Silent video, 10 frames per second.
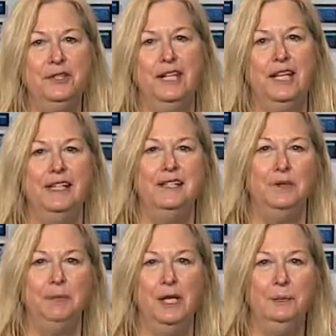to enhance
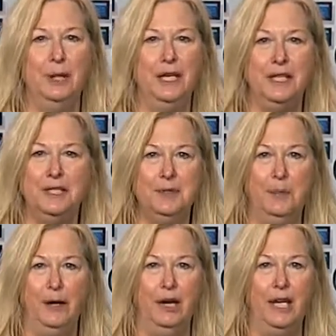our mind, body, and
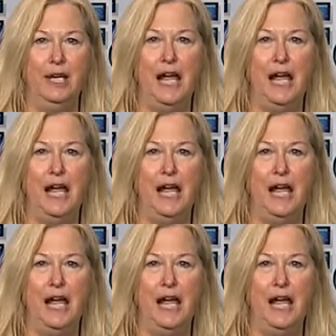spirit.